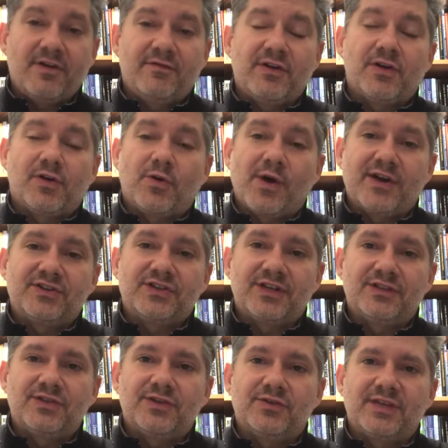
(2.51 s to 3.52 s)
of your
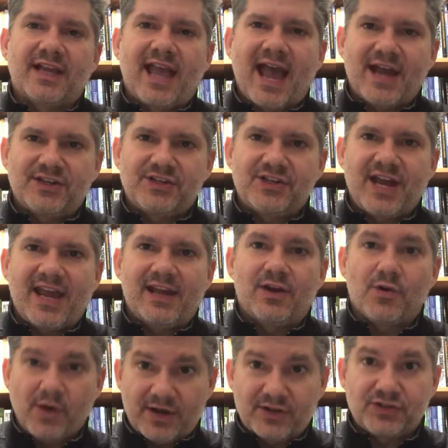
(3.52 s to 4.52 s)
questions using hashtag
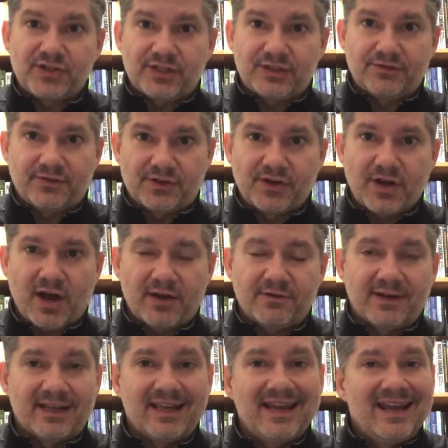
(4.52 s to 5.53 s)
questions for
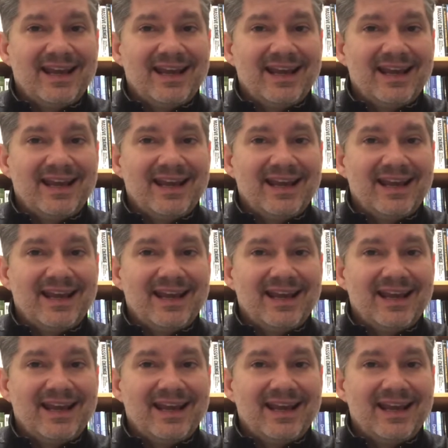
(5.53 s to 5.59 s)
Toderian.